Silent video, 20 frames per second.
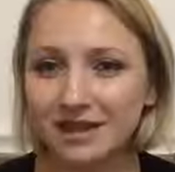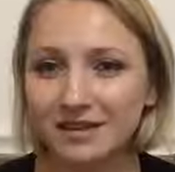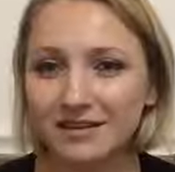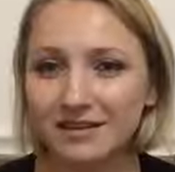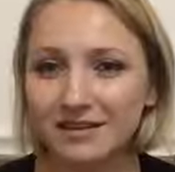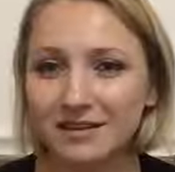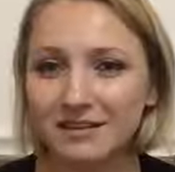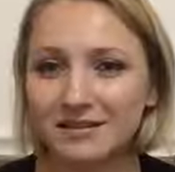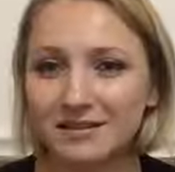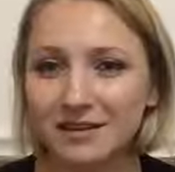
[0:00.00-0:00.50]
I
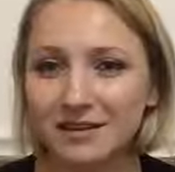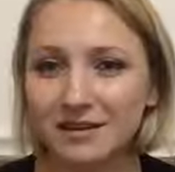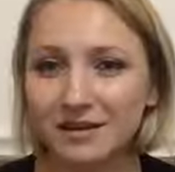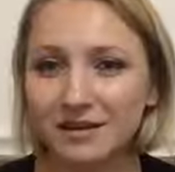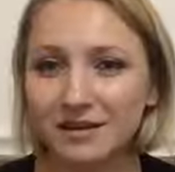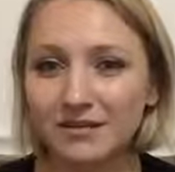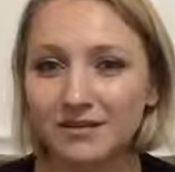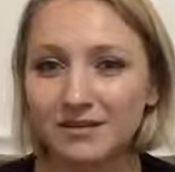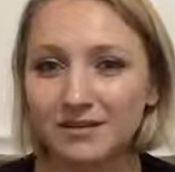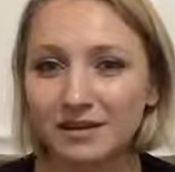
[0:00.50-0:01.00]
think
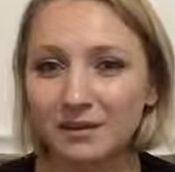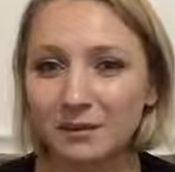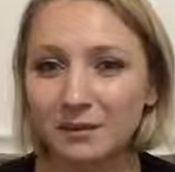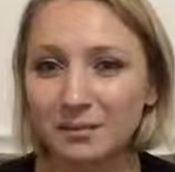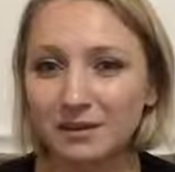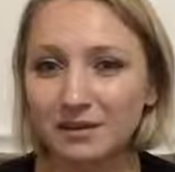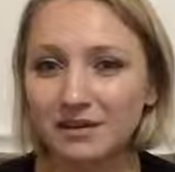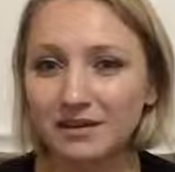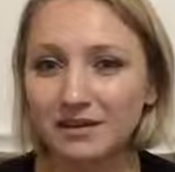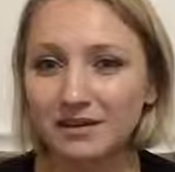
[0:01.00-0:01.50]
it's gonna
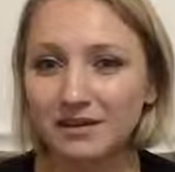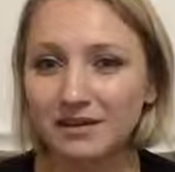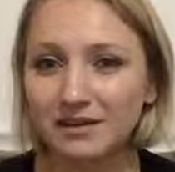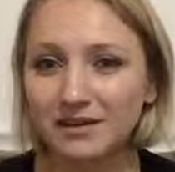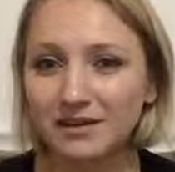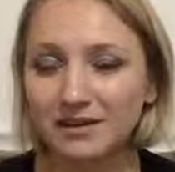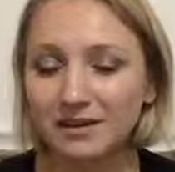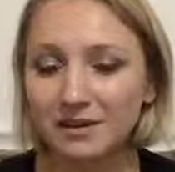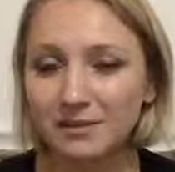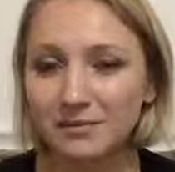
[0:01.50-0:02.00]
be
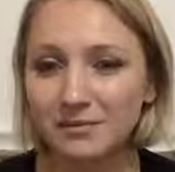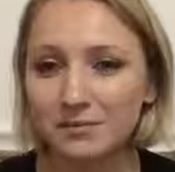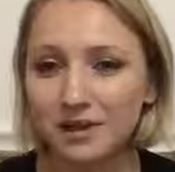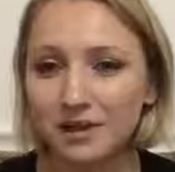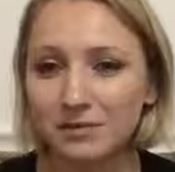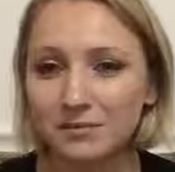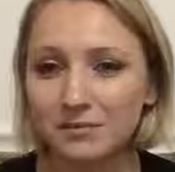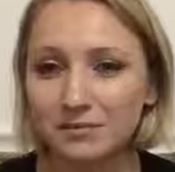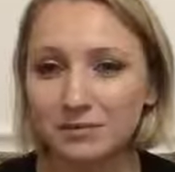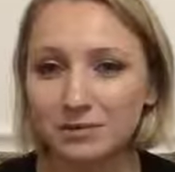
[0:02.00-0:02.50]
good.
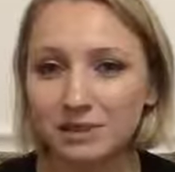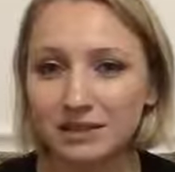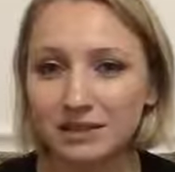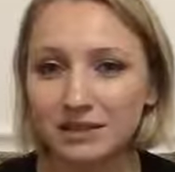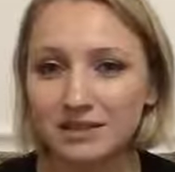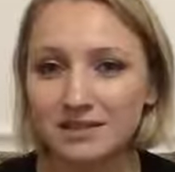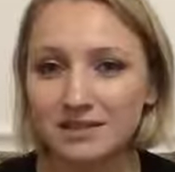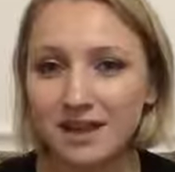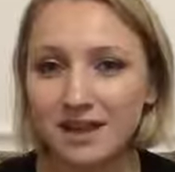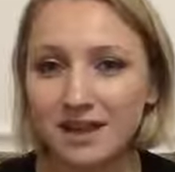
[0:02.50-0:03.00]
I'm
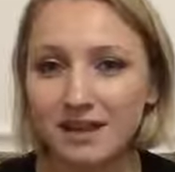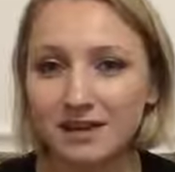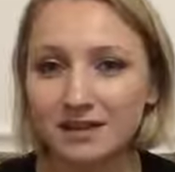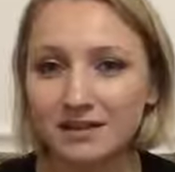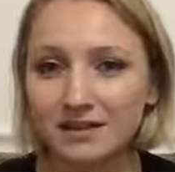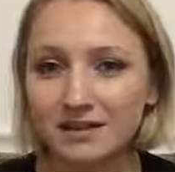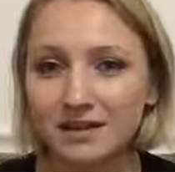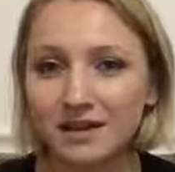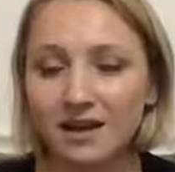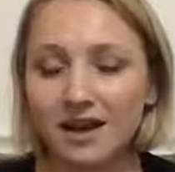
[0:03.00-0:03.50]
really
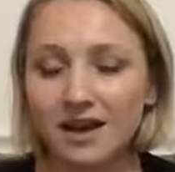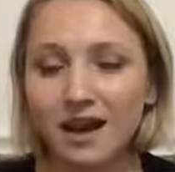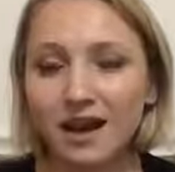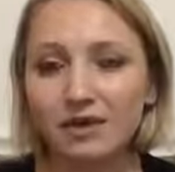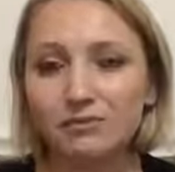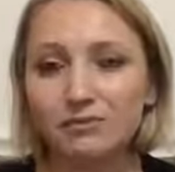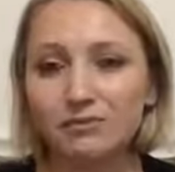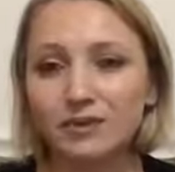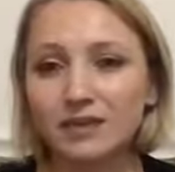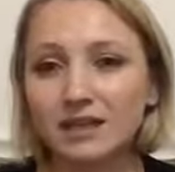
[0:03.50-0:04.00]
excited.
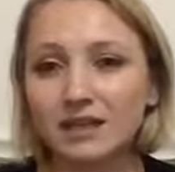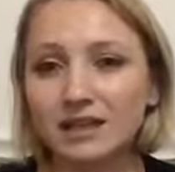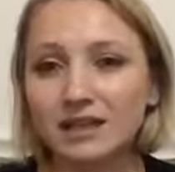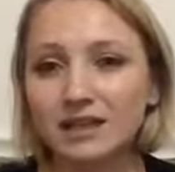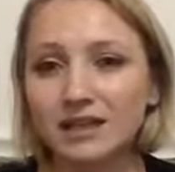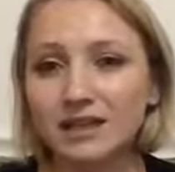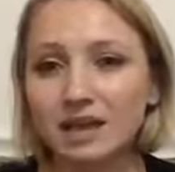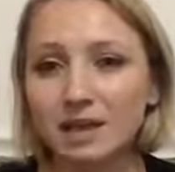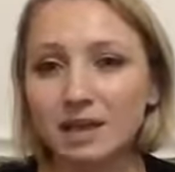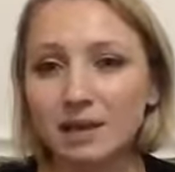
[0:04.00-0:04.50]
I
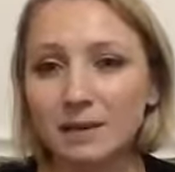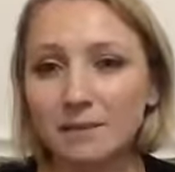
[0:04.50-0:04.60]
really